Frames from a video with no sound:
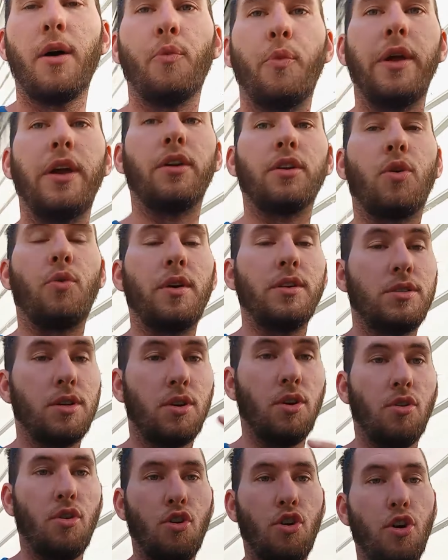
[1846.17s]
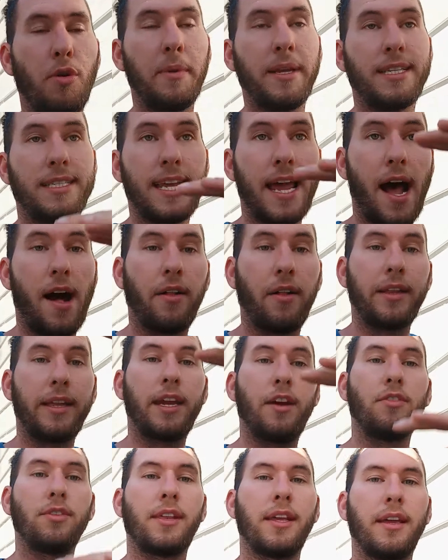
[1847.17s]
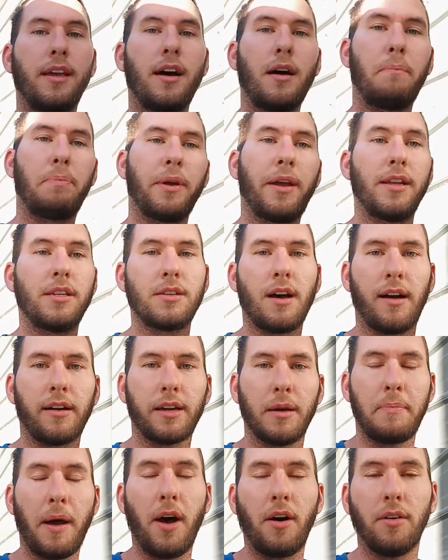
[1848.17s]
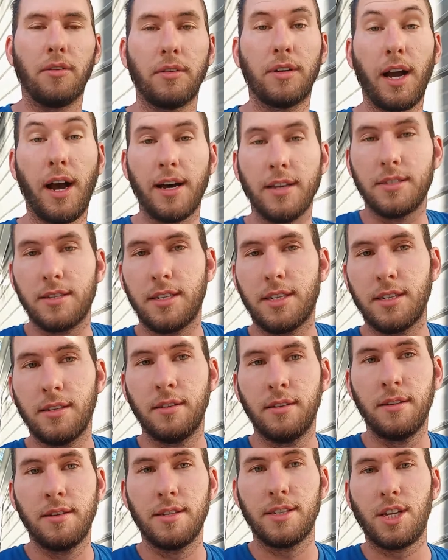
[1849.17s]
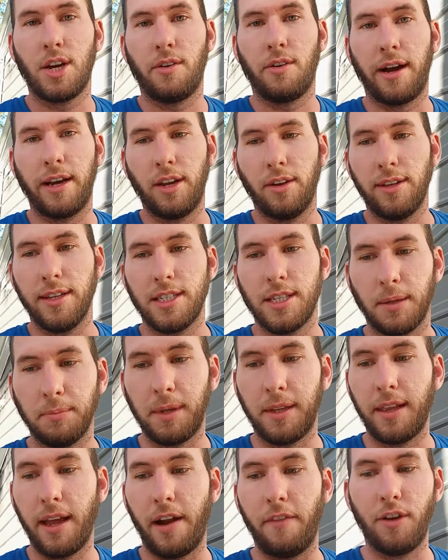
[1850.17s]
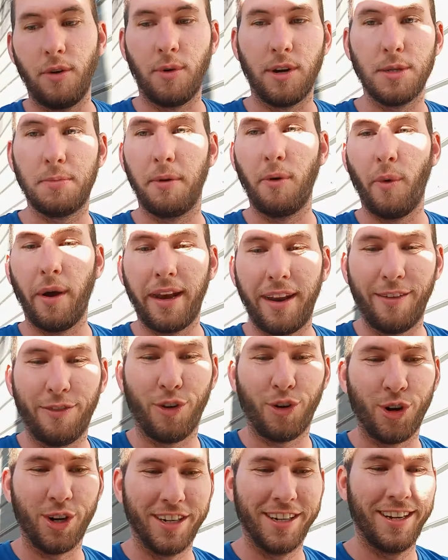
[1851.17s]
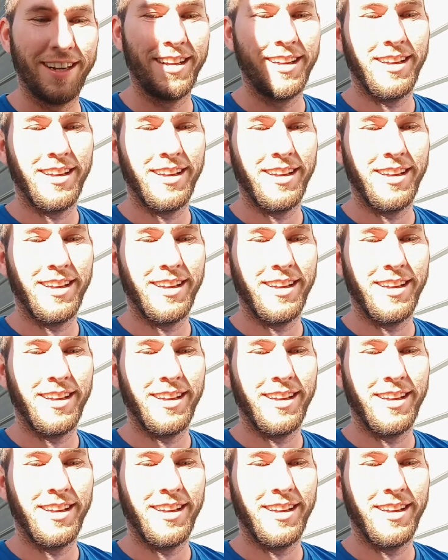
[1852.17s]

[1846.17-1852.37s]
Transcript: we are going to go home and tally everything up and talk about costs. So I know that's something that everyone's been waiting for.